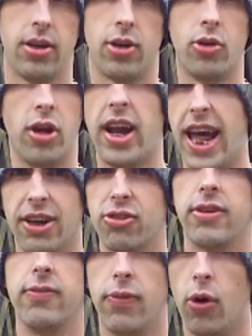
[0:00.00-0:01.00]
you're not
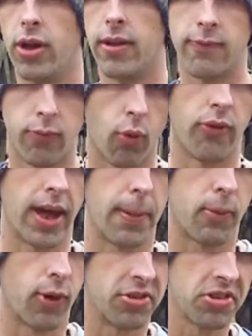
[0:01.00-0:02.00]
actually voting for
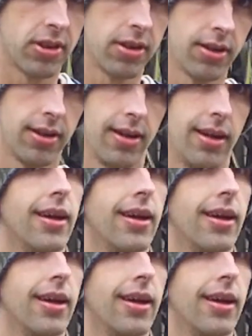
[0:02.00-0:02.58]
that president?